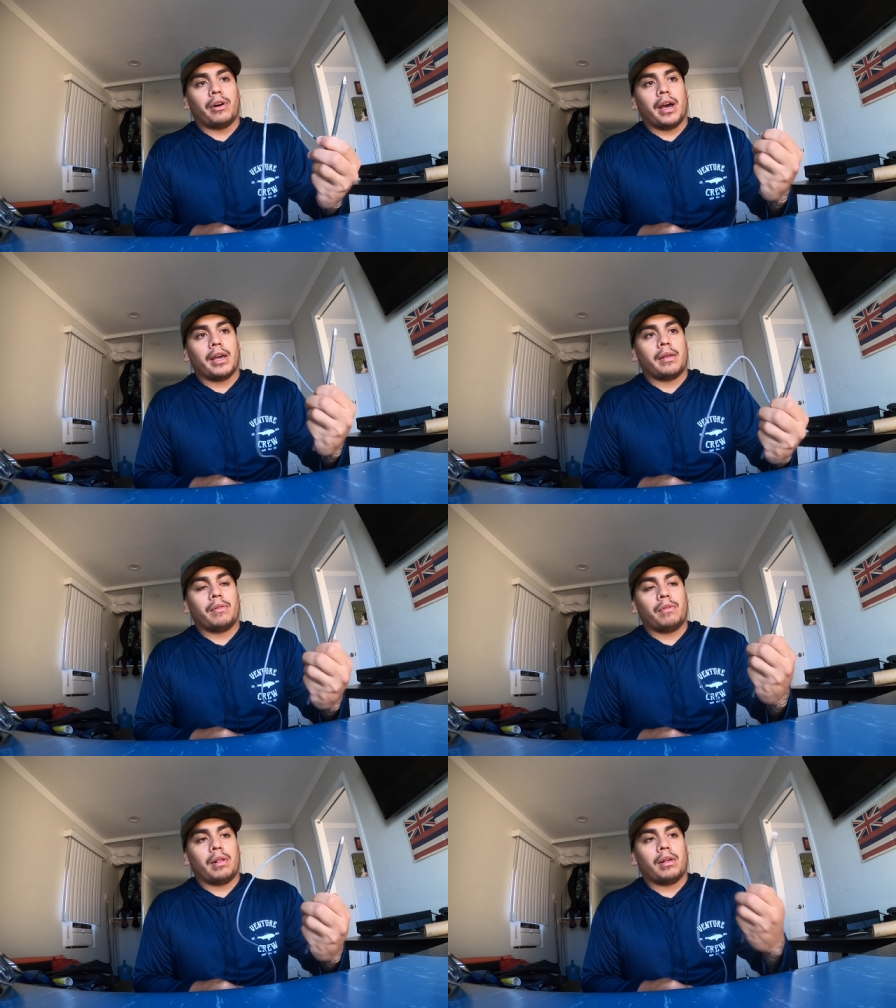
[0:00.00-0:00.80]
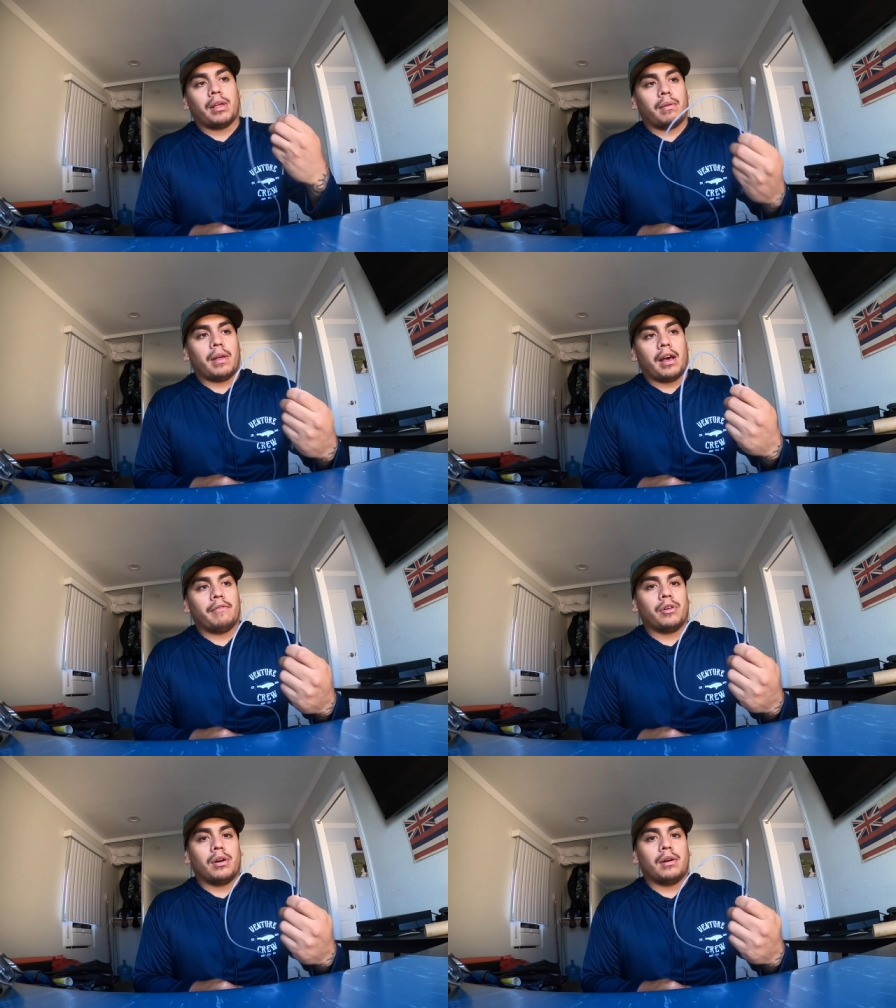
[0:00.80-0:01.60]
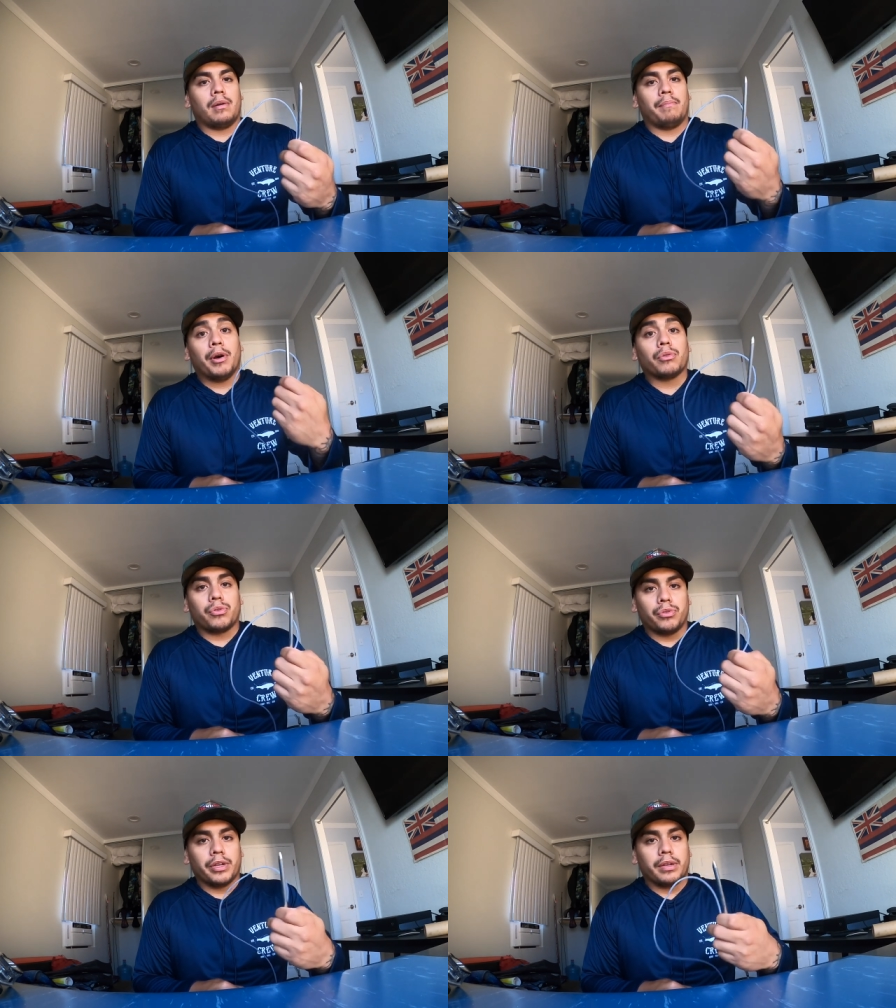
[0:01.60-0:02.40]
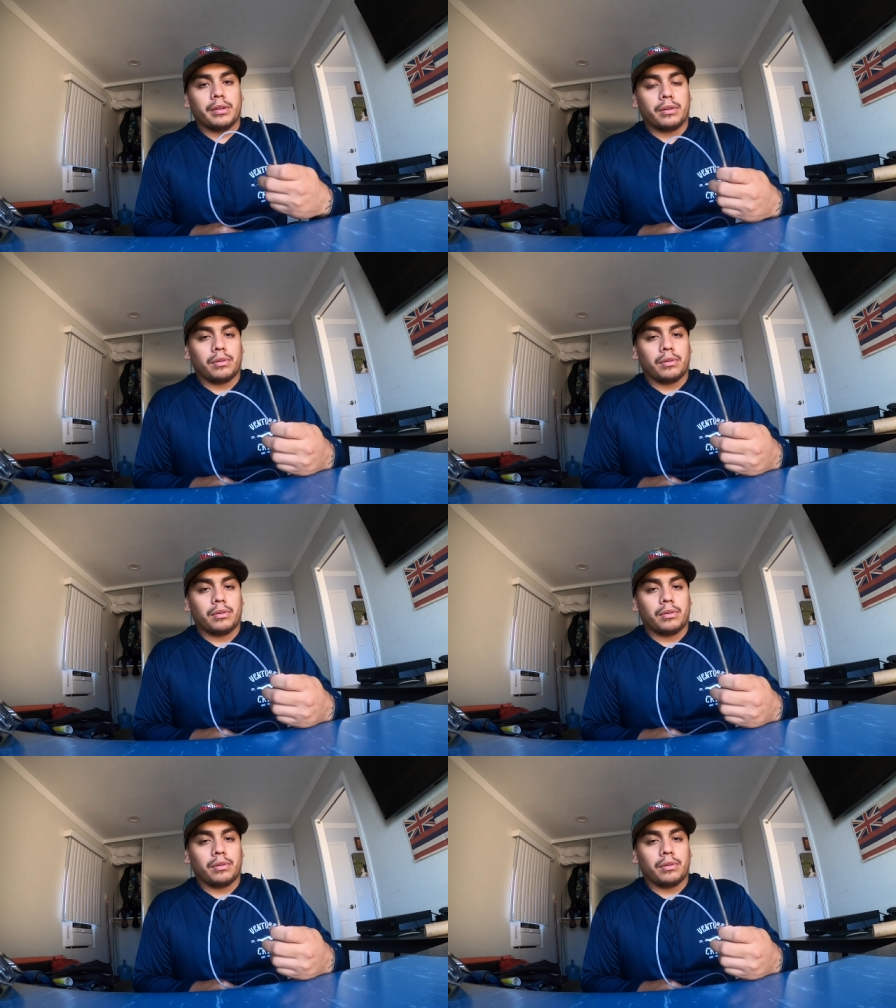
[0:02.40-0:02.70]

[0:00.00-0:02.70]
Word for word: I have a belt builkui